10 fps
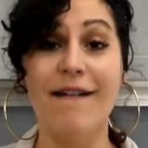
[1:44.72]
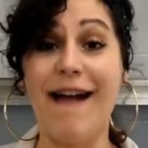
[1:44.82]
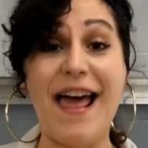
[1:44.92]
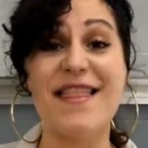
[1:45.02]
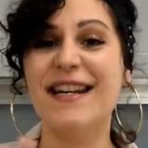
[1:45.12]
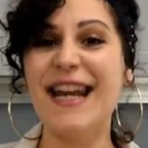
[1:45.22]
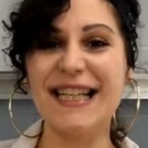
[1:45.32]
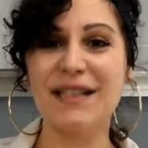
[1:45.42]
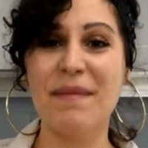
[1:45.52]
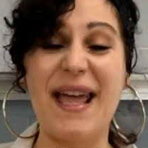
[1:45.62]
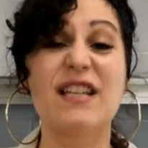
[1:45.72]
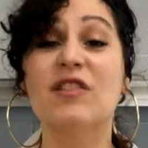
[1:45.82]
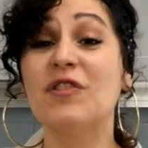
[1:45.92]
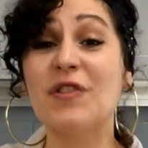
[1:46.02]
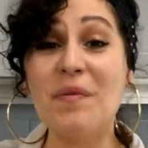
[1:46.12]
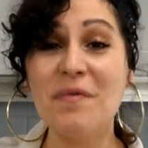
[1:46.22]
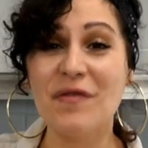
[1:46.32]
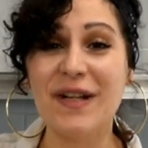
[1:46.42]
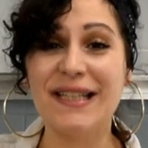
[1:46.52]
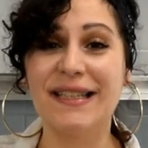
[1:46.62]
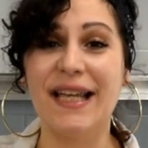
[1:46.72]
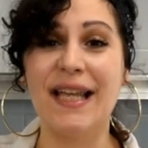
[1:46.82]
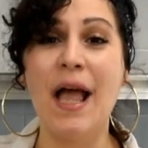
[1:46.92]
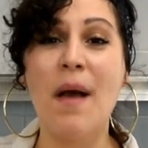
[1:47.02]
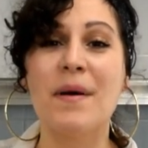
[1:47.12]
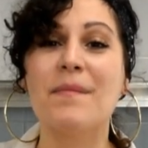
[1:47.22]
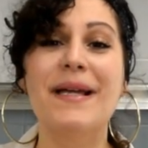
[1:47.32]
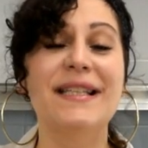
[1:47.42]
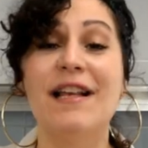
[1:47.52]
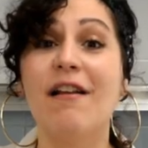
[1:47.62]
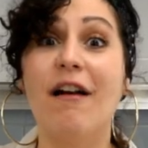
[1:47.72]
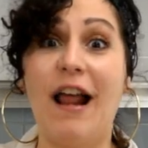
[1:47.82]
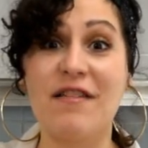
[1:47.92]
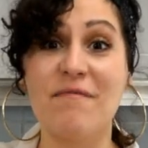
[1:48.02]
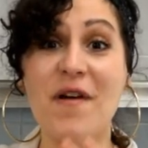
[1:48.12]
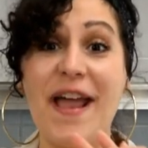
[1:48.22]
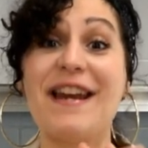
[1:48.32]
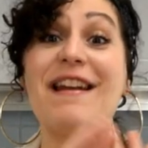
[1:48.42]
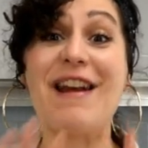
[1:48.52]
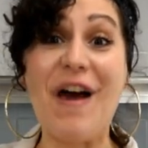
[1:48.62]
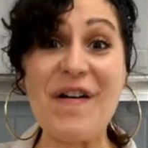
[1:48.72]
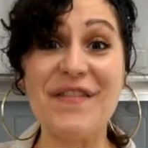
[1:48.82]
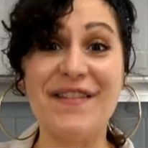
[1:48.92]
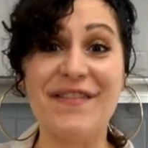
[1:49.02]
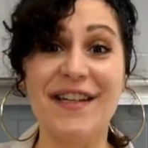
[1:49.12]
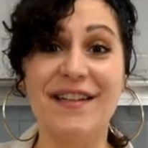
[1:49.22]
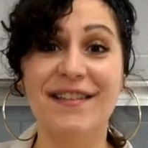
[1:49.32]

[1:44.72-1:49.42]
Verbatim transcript: Right, the next bit is super easy, but makes it look like you've put in a lot of effort.